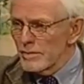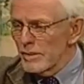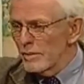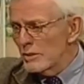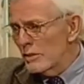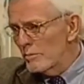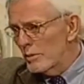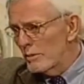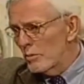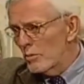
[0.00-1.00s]
I mean, some
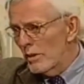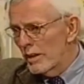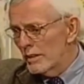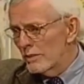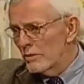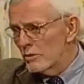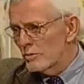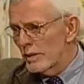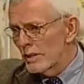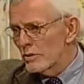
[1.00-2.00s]
people want to just
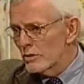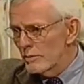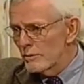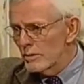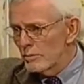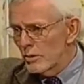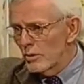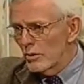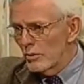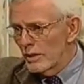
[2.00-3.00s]
make a symptom go
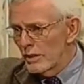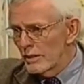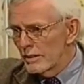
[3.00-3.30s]
away,